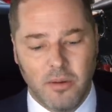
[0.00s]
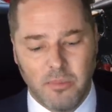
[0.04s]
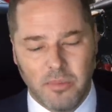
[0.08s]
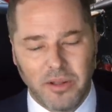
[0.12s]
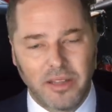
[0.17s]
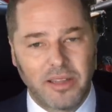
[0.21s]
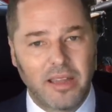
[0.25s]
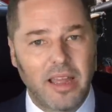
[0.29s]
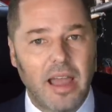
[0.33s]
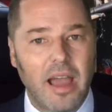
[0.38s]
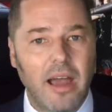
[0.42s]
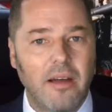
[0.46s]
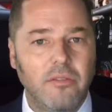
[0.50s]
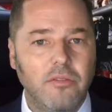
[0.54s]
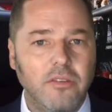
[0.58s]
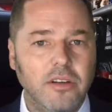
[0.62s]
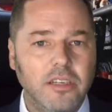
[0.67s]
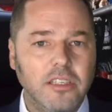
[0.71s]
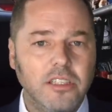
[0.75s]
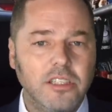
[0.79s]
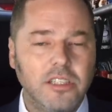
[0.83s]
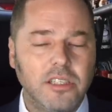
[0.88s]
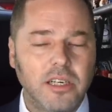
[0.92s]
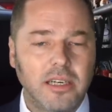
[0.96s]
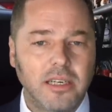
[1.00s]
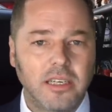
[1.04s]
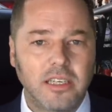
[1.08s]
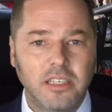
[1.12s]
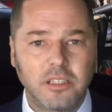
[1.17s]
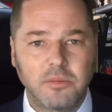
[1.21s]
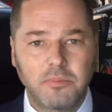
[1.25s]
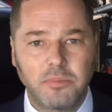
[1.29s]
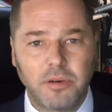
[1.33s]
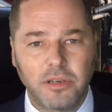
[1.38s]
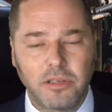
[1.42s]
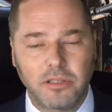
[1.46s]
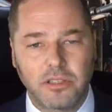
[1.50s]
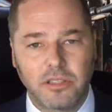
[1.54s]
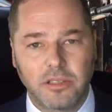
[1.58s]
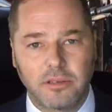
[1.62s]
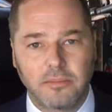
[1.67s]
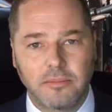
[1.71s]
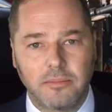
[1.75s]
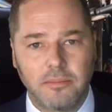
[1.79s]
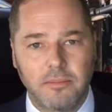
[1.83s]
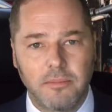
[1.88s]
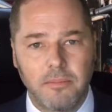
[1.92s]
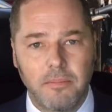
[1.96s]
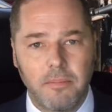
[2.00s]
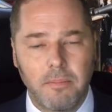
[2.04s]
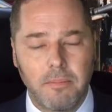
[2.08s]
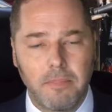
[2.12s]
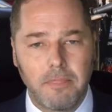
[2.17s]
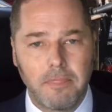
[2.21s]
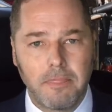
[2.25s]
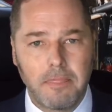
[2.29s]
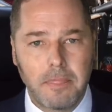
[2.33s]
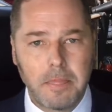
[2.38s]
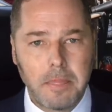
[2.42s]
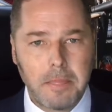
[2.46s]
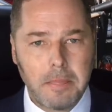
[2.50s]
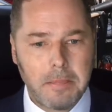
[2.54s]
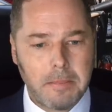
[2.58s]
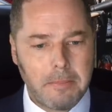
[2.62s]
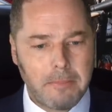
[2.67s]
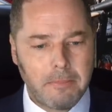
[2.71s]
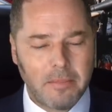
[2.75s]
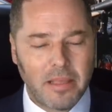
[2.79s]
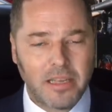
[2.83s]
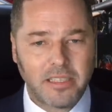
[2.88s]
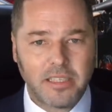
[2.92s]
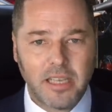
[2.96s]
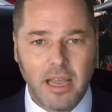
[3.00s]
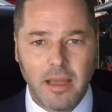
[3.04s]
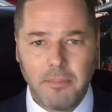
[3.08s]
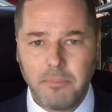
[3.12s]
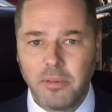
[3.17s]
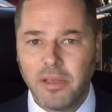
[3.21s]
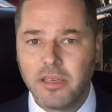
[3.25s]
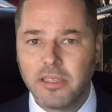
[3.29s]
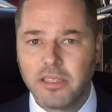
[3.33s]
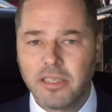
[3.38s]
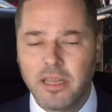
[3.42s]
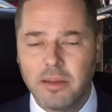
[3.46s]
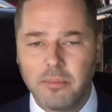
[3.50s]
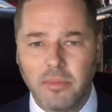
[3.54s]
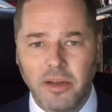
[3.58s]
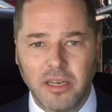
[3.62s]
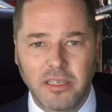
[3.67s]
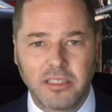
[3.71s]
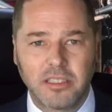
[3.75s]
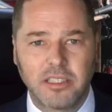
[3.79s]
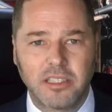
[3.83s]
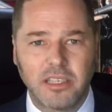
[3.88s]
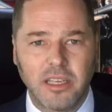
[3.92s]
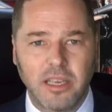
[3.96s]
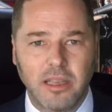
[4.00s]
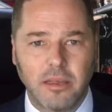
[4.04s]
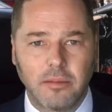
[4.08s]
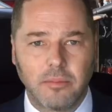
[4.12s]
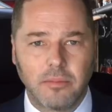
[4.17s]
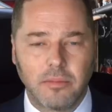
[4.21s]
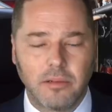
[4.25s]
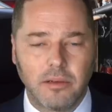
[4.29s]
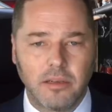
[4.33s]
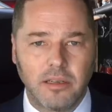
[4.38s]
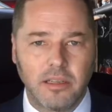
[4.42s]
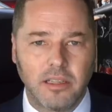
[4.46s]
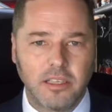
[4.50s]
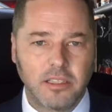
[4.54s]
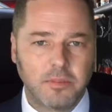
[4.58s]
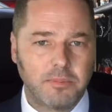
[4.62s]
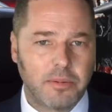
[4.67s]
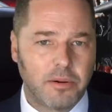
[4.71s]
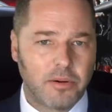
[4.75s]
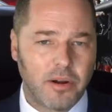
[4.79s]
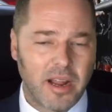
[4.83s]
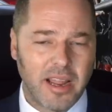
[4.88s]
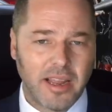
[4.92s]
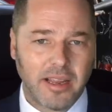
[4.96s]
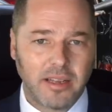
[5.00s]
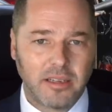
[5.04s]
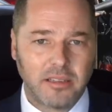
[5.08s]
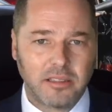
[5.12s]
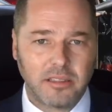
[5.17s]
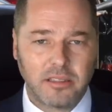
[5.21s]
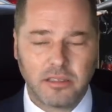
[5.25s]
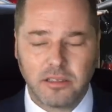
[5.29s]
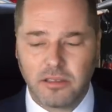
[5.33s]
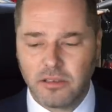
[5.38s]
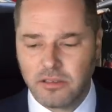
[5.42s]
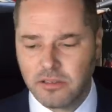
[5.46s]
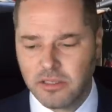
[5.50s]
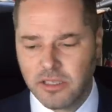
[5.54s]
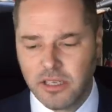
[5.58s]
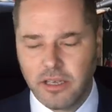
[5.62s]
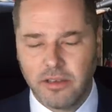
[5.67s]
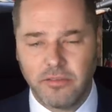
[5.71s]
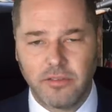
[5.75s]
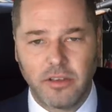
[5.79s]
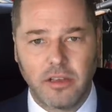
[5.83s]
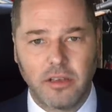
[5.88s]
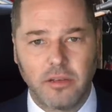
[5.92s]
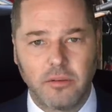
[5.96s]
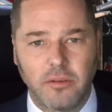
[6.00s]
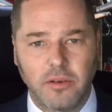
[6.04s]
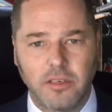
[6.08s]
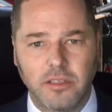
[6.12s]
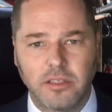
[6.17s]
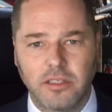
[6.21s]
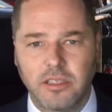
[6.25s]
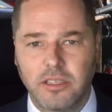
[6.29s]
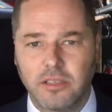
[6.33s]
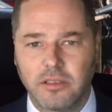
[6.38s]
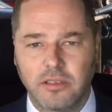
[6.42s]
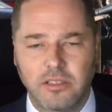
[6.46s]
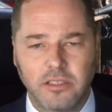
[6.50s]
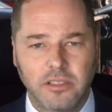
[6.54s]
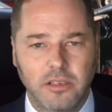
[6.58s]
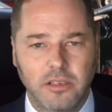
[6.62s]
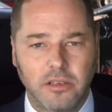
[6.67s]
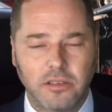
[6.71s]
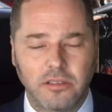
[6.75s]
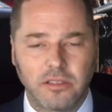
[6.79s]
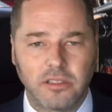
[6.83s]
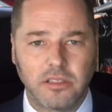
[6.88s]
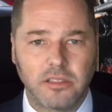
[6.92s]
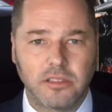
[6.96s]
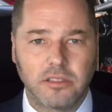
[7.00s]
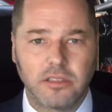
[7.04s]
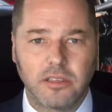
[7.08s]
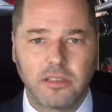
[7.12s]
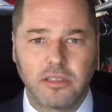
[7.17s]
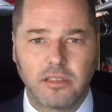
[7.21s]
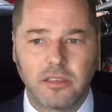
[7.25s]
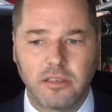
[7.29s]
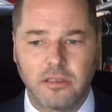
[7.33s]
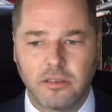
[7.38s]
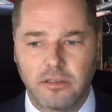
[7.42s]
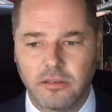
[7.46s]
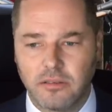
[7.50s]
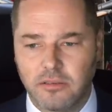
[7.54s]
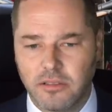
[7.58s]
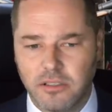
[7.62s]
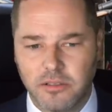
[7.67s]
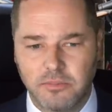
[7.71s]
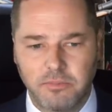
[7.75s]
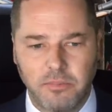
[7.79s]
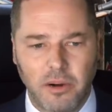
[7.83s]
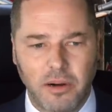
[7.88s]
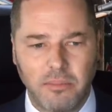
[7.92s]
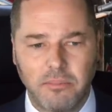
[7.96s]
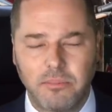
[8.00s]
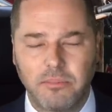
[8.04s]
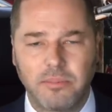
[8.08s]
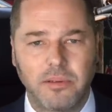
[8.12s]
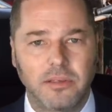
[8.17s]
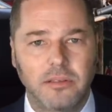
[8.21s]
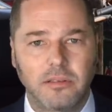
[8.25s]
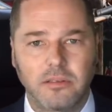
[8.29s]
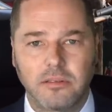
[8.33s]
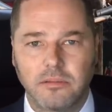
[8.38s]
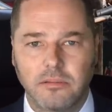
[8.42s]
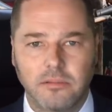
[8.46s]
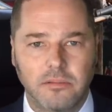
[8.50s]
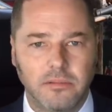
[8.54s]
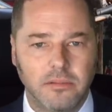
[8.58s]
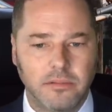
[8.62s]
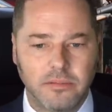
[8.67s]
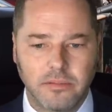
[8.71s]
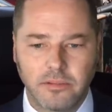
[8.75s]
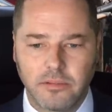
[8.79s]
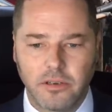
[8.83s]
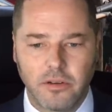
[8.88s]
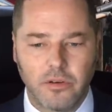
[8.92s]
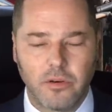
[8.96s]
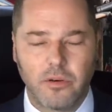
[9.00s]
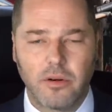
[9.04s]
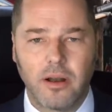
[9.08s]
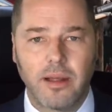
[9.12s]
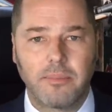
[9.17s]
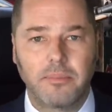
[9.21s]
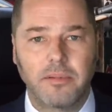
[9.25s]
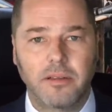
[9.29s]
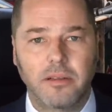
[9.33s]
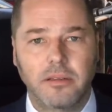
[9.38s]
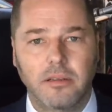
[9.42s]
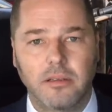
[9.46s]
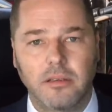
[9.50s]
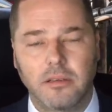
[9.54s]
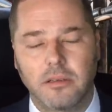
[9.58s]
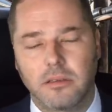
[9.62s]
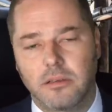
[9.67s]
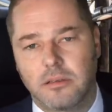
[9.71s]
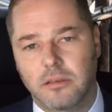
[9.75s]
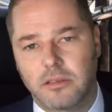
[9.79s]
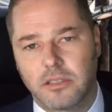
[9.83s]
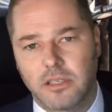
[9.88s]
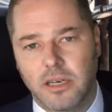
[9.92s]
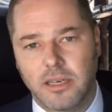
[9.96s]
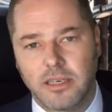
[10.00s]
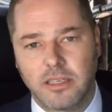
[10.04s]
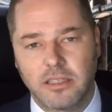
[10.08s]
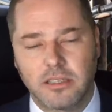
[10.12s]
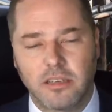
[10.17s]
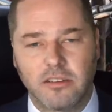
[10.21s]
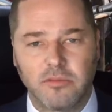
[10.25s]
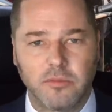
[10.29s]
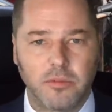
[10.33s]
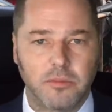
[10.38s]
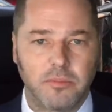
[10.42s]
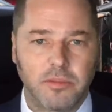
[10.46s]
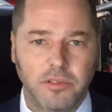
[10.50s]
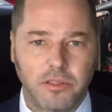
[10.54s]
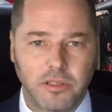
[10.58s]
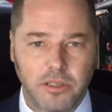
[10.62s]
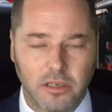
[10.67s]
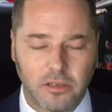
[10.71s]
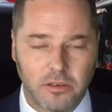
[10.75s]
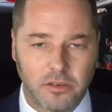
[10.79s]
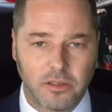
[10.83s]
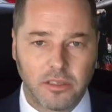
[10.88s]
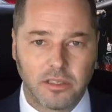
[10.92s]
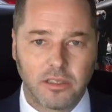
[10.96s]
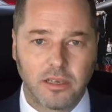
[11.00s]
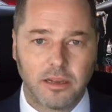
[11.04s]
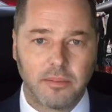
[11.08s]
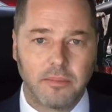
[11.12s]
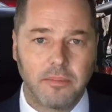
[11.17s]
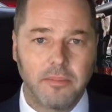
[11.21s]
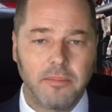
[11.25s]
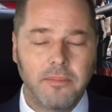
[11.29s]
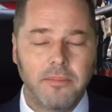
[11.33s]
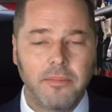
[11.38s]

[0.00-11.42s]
But the average Chinese person, as happy as they might seem in these parades and on TV, when you see all this nonsense that this pomp and crap that the Chinese government puts on all the time,